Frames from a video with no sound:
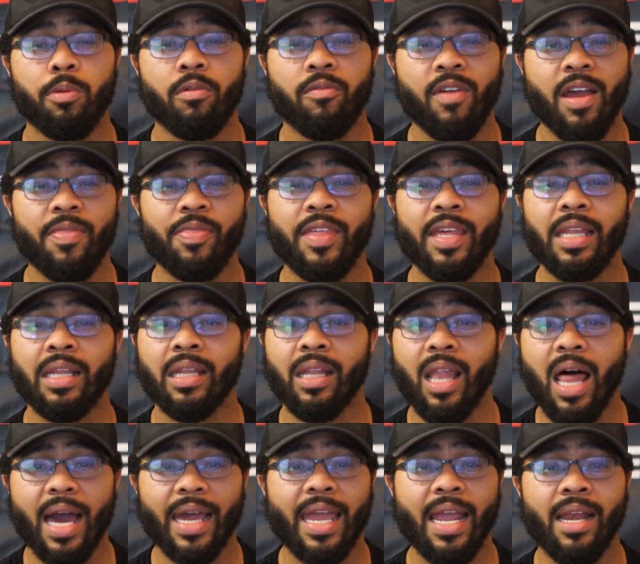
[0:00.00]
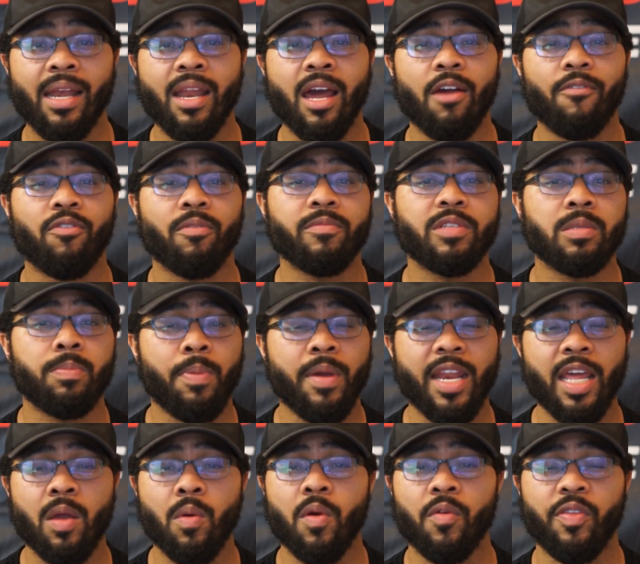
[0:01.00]
prevent the locking nut from
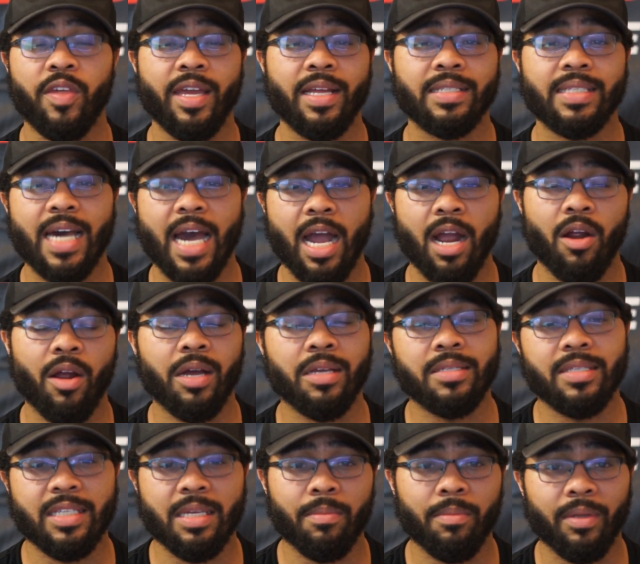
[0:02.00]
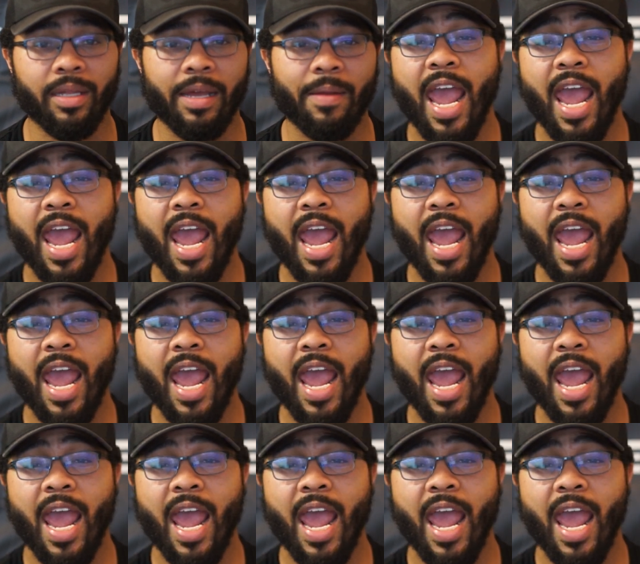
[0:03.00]
spinning with the entire assembly.